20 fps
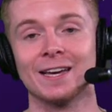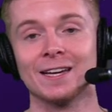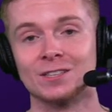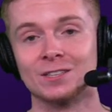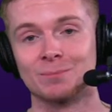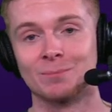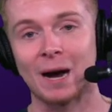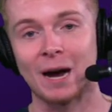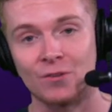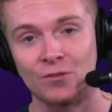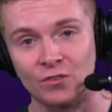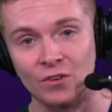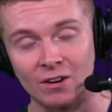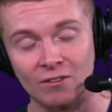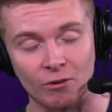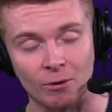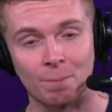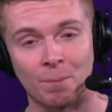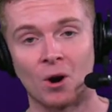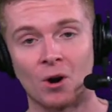It is my
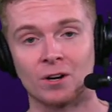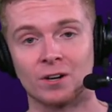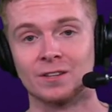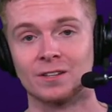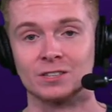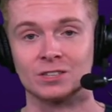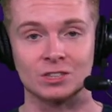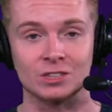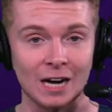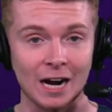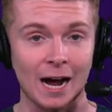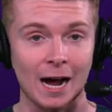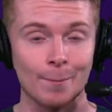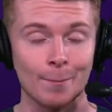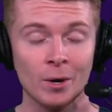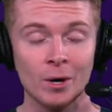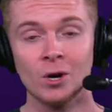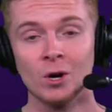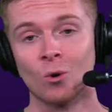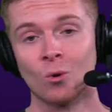favorite part of this
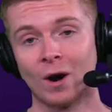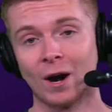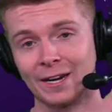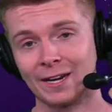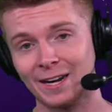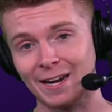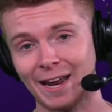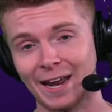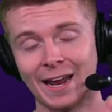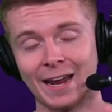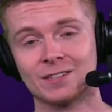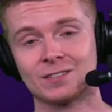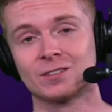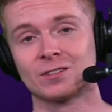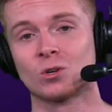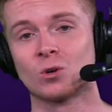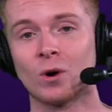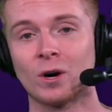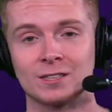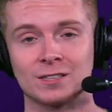job where I get to
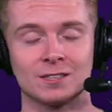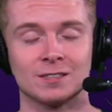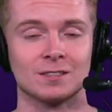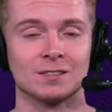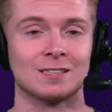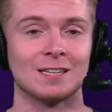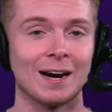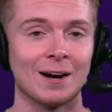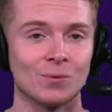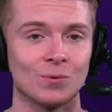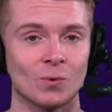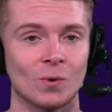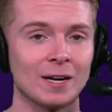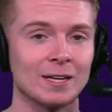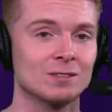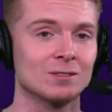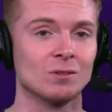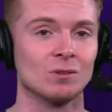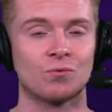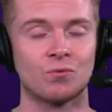answer questions
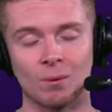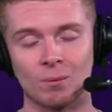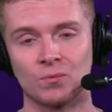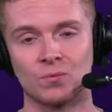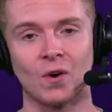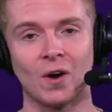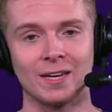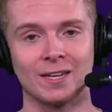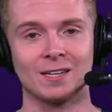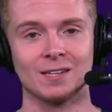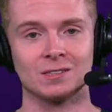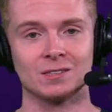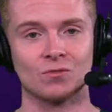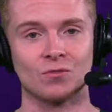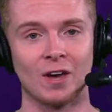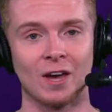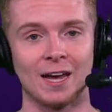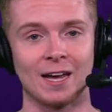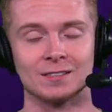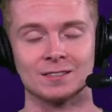directly from Vikings
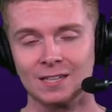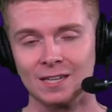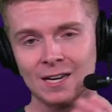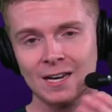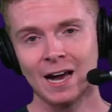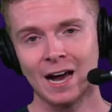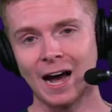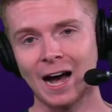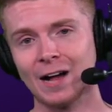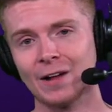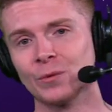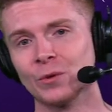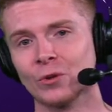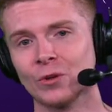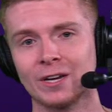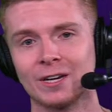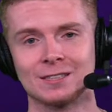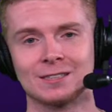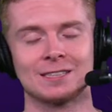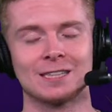fans on the
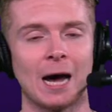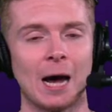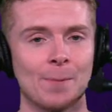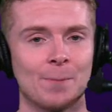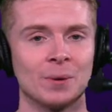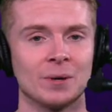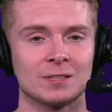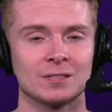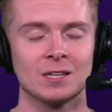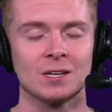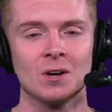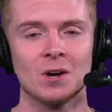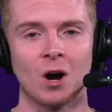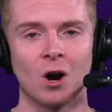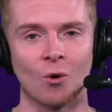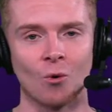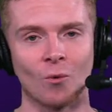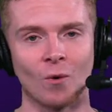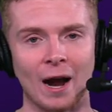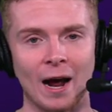latest topics
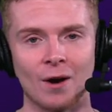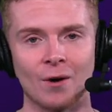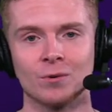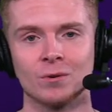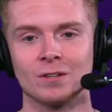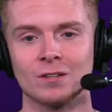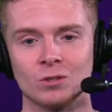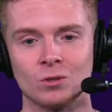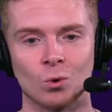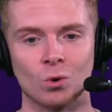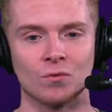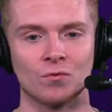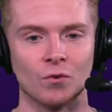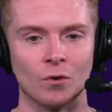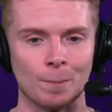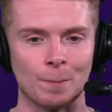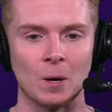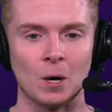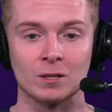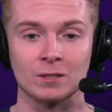around your
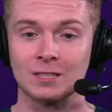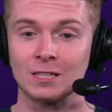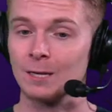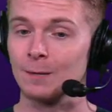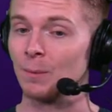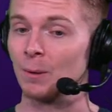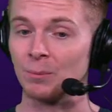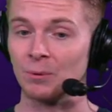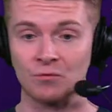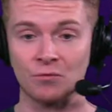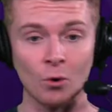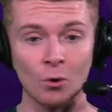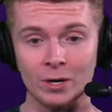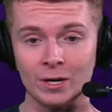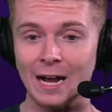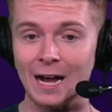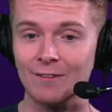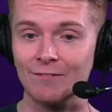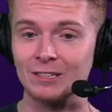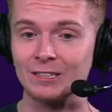football team. But before
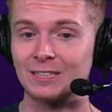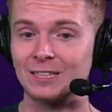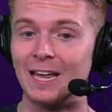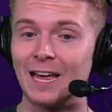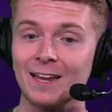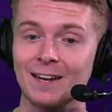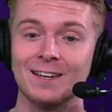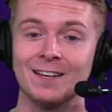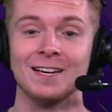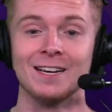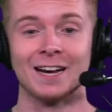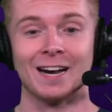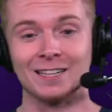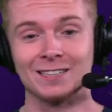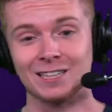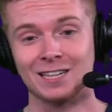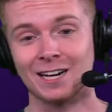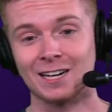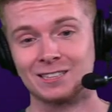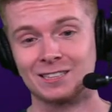we dive into that, I
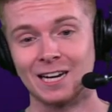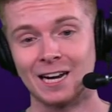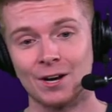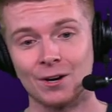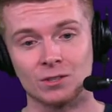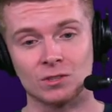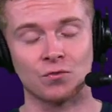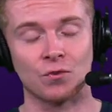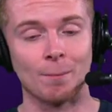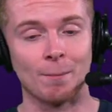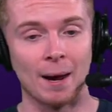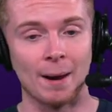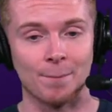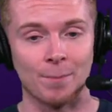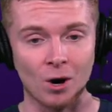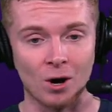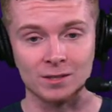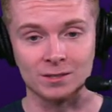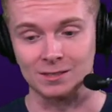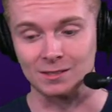actually got a challenge from my
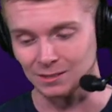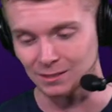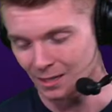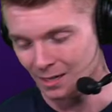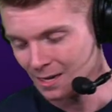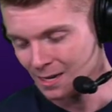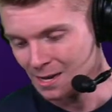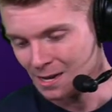bosses.